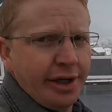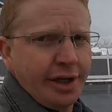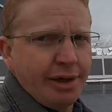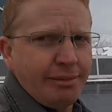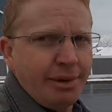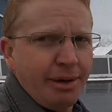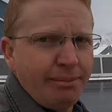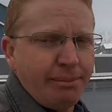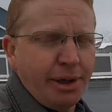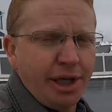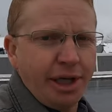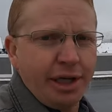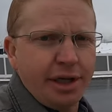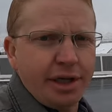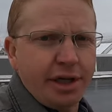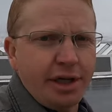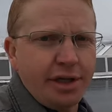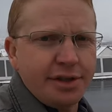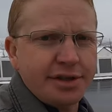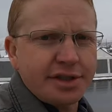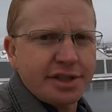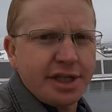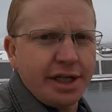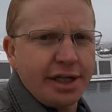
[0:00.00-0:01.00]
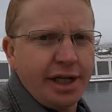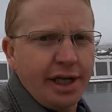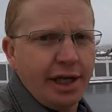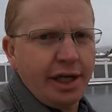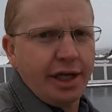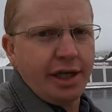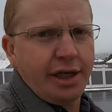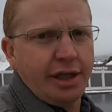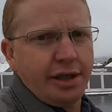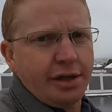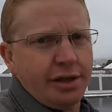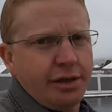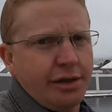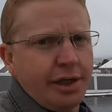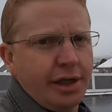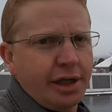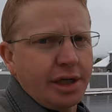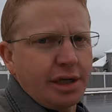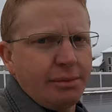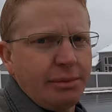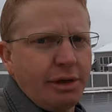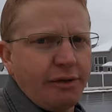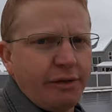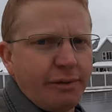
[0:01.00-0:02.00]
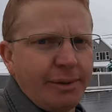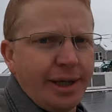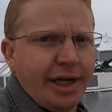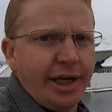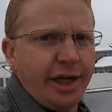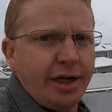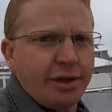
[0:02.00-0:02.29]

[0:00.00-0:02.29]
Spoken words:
and my buddy called and said, hey, you need to come over to my